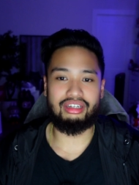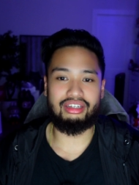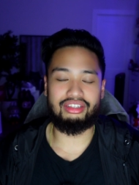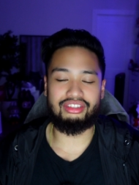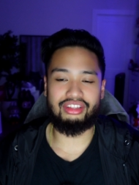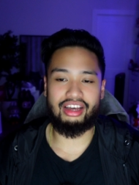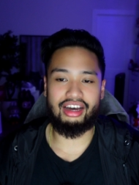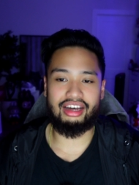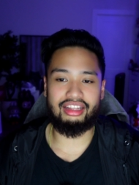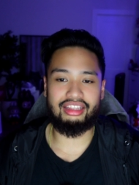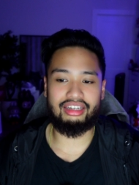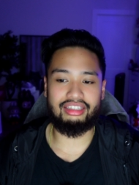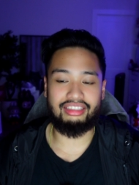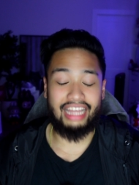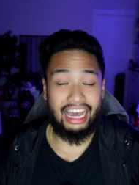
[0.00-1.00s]
is that
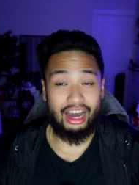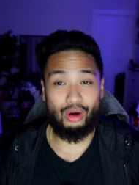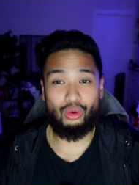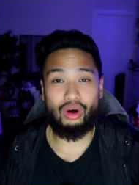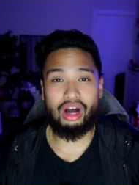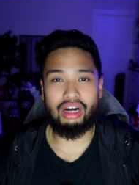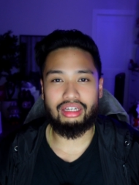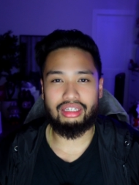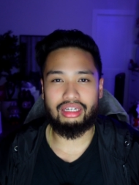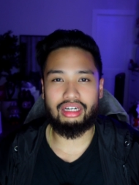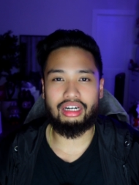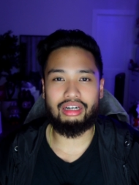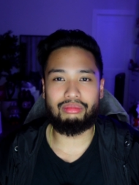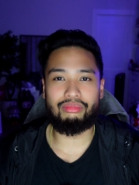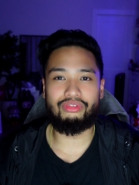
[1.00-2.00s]
now I
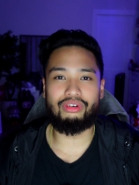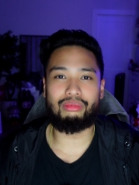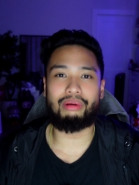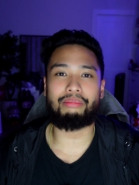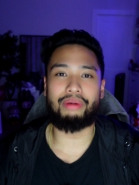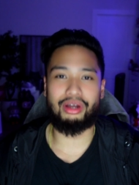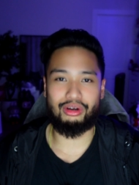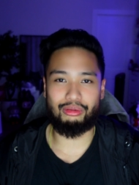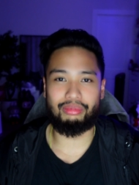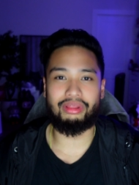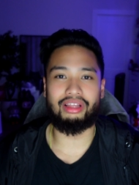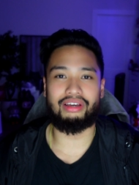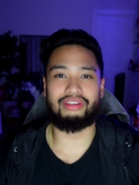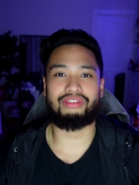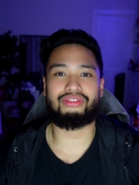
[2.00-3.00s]
come from a better
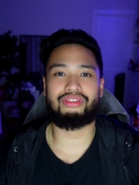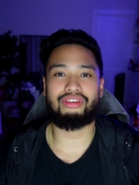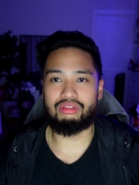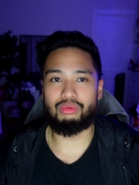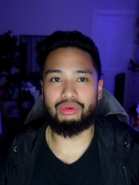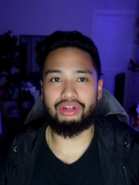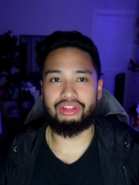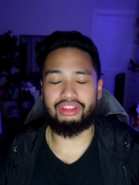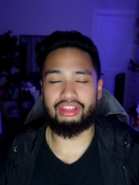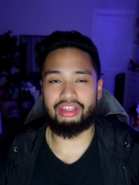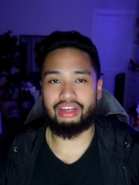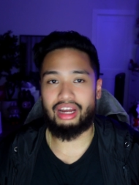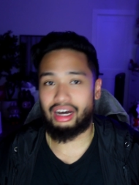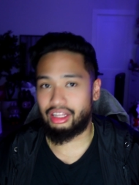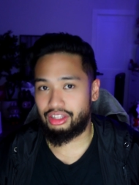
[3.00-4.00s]
place with the
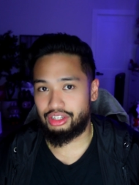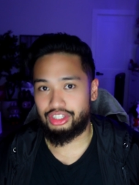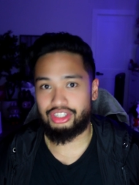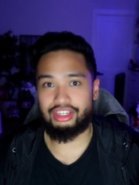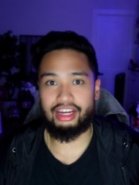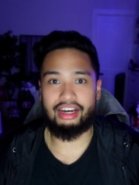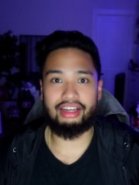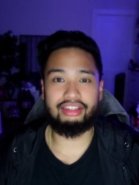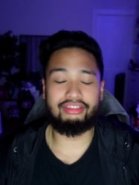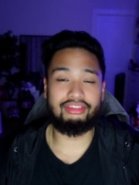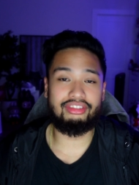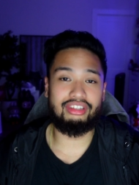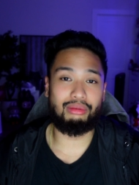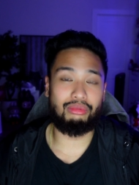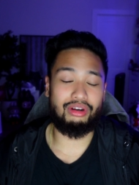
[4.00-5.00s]
knowledge that
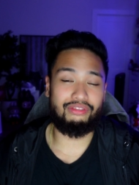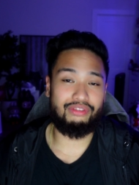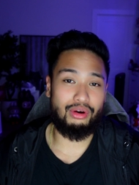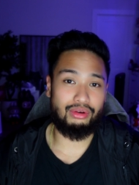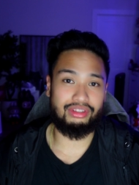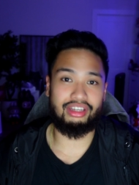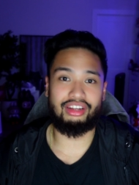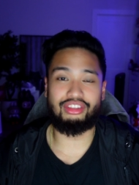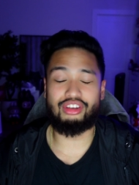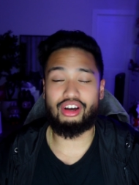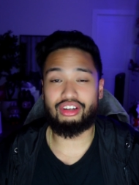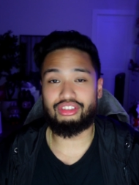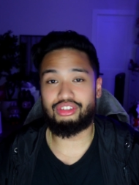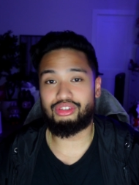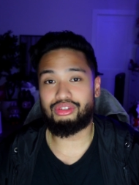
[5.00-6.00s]
some of the folks that I
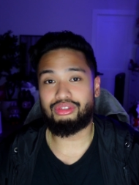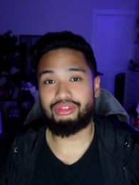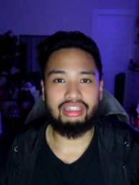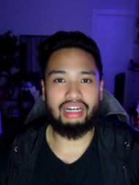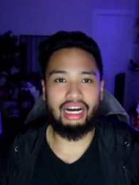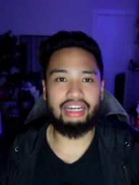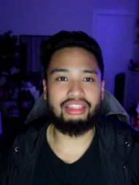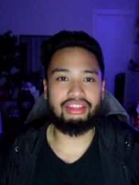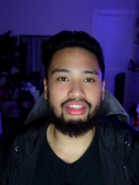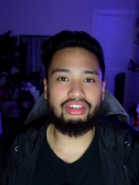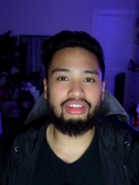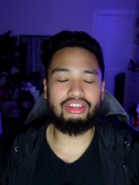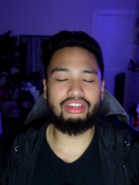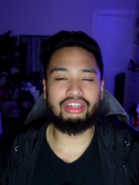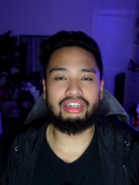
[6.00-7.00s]
talked to. I
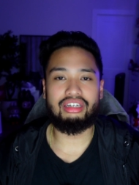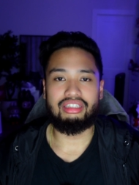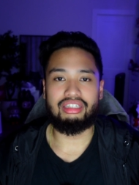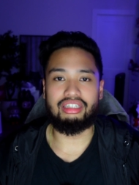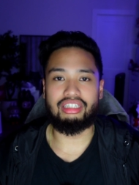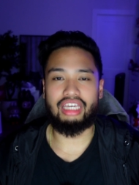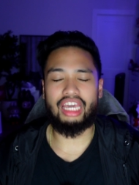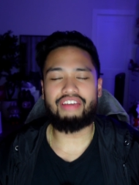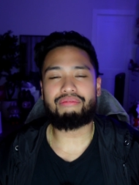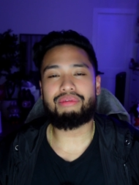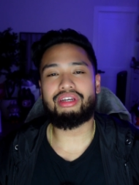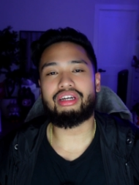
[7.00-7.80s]
think it gave me